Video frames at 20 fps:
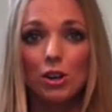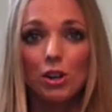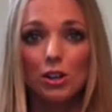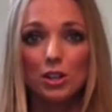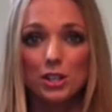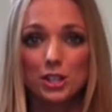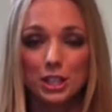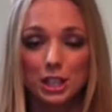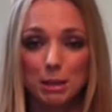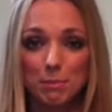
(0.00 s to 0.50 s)
or
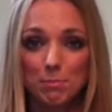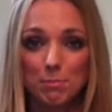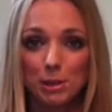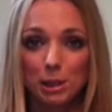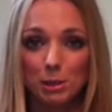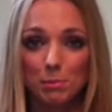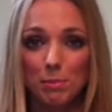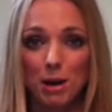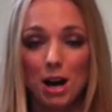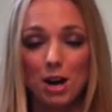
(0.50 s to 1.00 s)
the skim
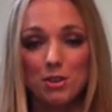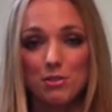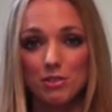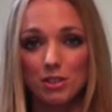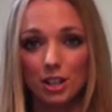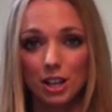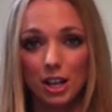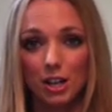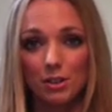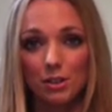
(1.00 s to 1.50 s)
milk powder
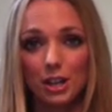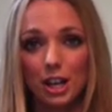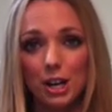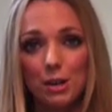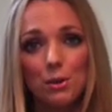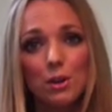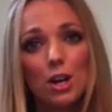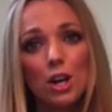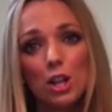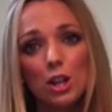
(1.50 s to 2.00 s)
and
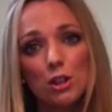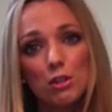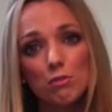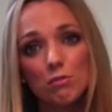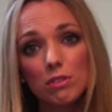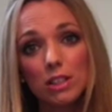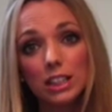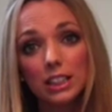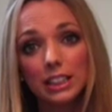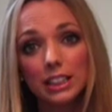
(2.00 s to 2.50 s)
cocoa, there
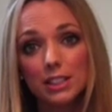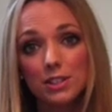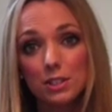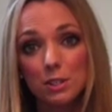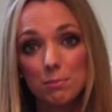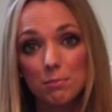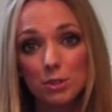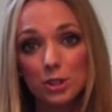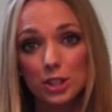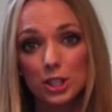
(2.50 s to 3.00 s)
really
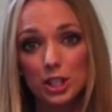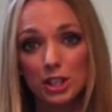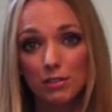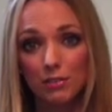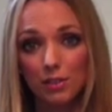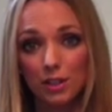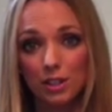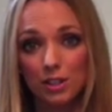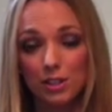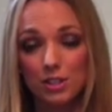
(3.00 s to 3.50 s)
isn't much
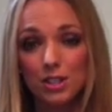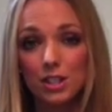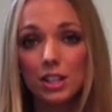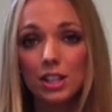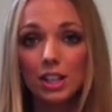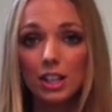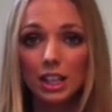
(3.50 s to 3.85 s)
difference.